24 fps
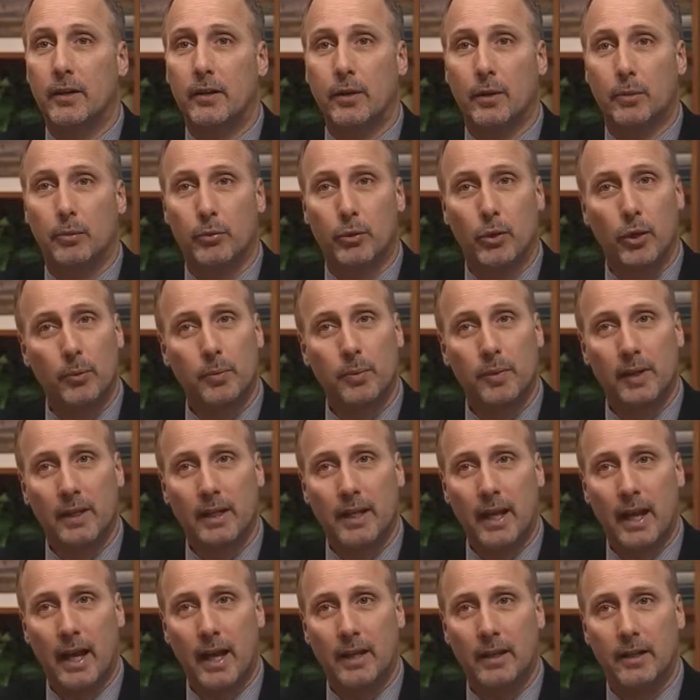appropriate
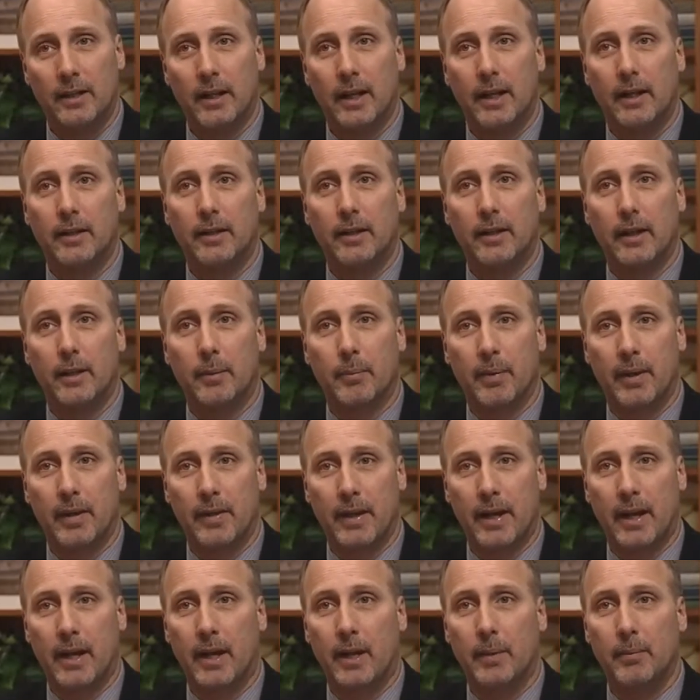candidate, and by
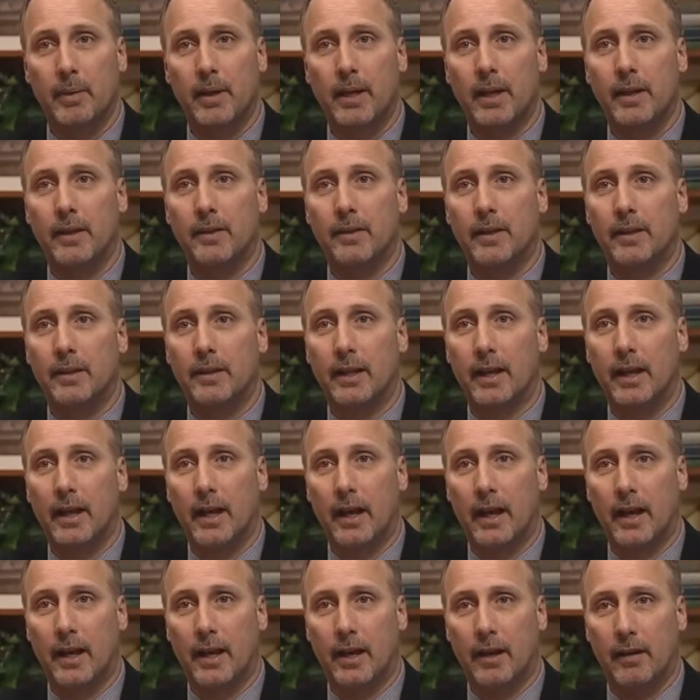that I mean that they
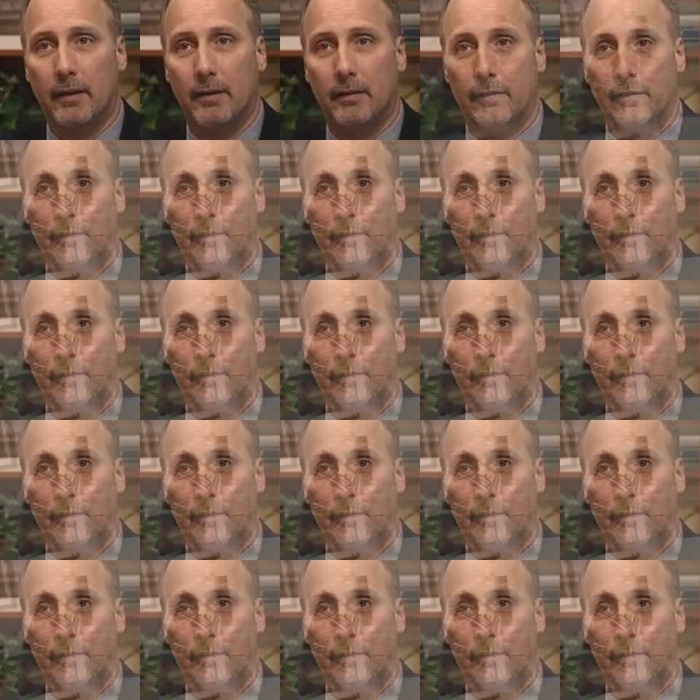have